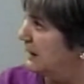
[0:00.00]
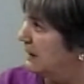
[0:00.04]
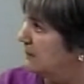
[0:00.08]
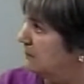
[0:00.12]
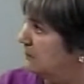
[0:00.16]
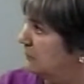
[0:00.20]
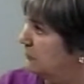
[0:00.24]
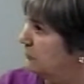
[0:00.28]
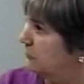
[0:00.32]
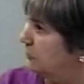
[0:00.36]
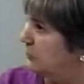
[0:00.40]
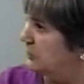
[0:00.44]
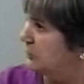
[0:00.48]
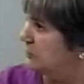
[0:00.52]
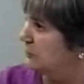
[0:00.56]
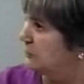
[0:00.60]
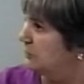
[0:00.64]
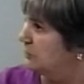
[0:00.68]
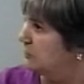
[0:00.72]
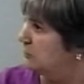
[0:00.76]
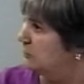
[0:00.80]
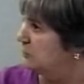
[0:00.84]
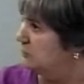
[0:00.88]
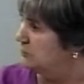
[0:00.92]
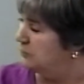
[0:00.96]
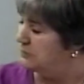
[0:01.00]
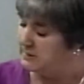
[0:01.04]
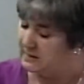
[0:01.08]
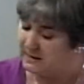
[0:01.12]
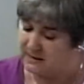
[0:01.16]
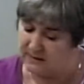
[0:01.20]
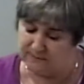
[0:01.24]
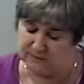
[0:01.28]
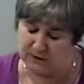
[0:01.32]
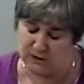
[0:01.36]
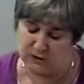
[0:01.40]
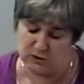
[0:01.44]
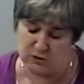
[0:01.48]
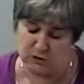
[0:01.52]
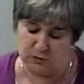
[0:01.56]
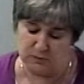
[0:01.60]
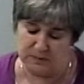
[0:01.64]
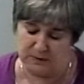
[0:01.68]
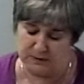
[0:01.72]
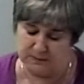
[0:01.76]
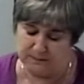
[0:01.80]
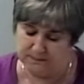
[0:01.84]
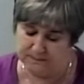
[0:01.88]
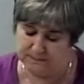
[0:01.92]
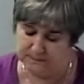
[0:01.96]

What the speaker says: before you conclude the end of October.